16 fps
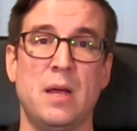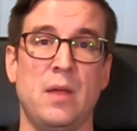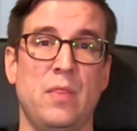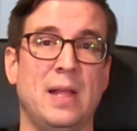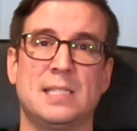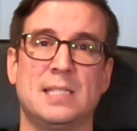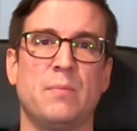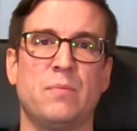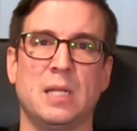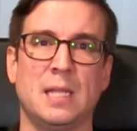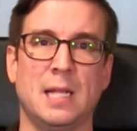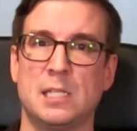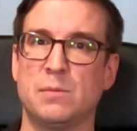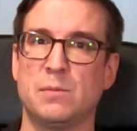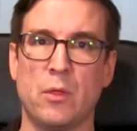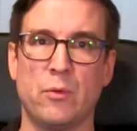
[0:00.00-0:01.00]
that something
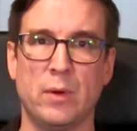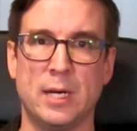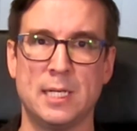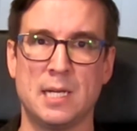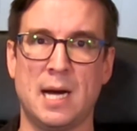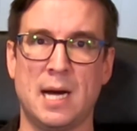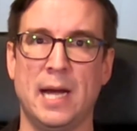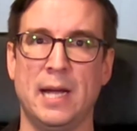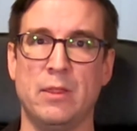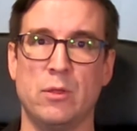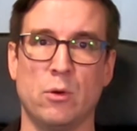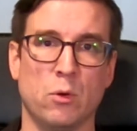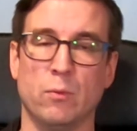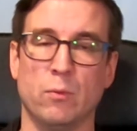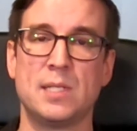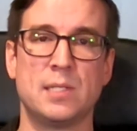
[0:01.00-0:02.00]
like Smothering Tithe
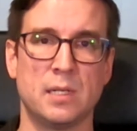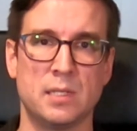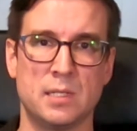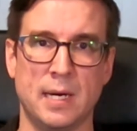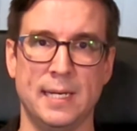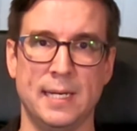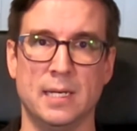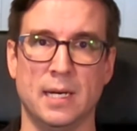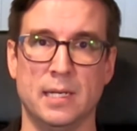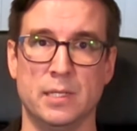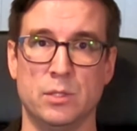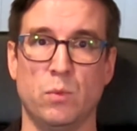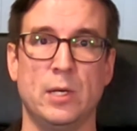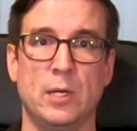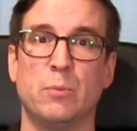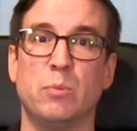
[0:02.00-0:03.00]
or Rhystic Study does
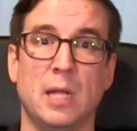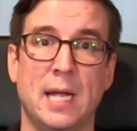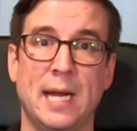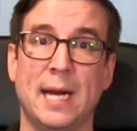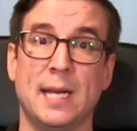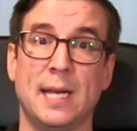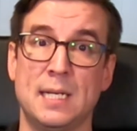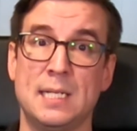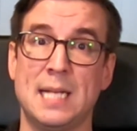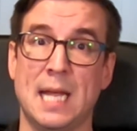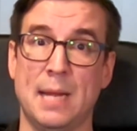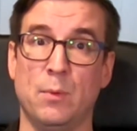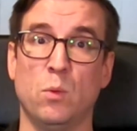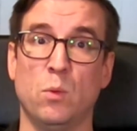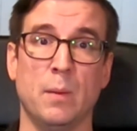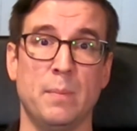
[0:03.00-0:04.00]
when you're playing it at a
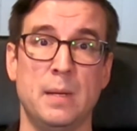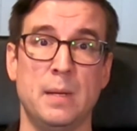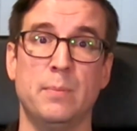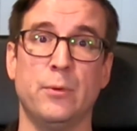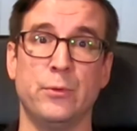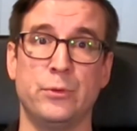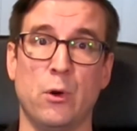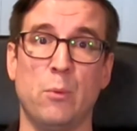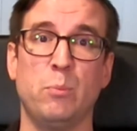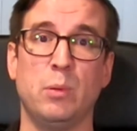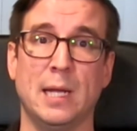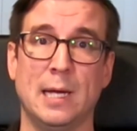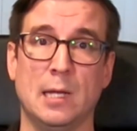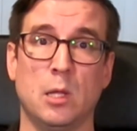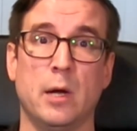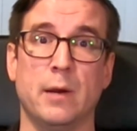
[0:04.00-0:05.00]
table where people don't
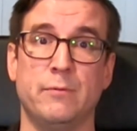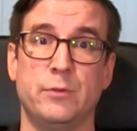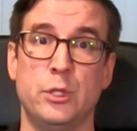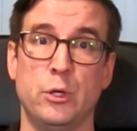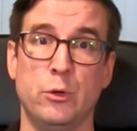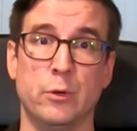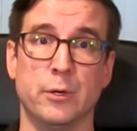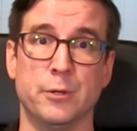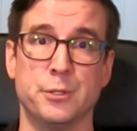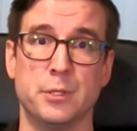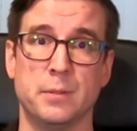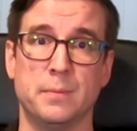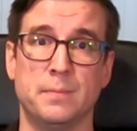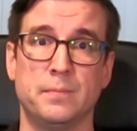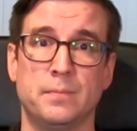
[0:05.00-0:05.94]
play a lot of tutors.